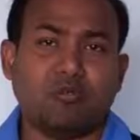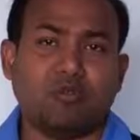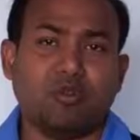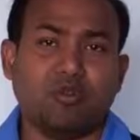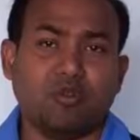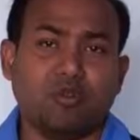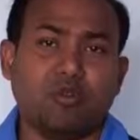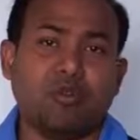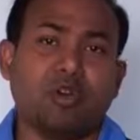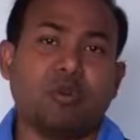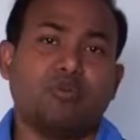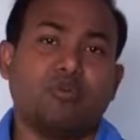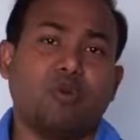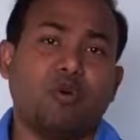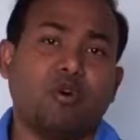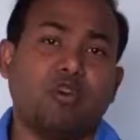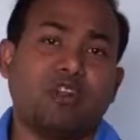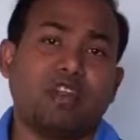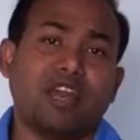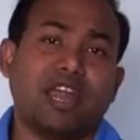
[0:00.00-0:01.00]
people are
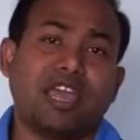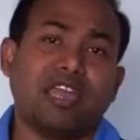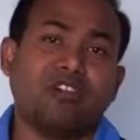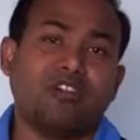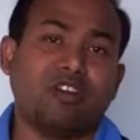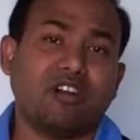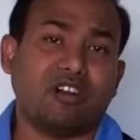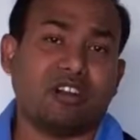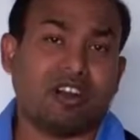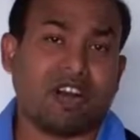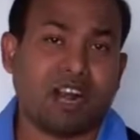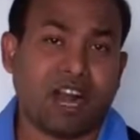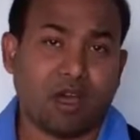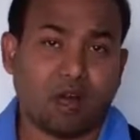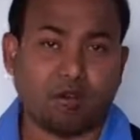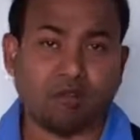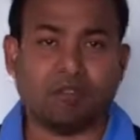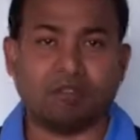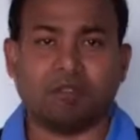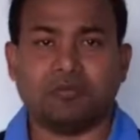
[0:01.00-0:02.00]
more relying on
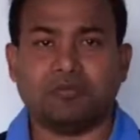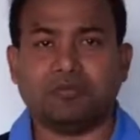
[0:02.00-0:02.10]
cloud.